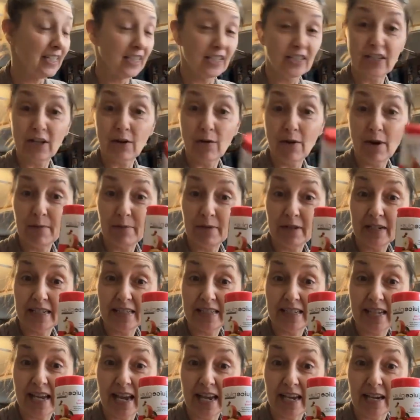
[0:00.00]
So I'm going
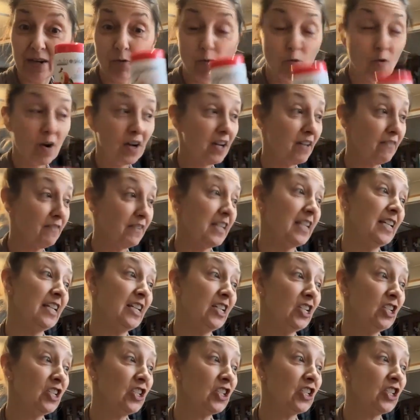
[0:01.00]
to take one of
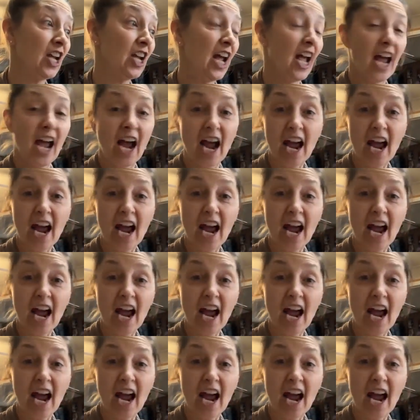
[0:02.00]
each,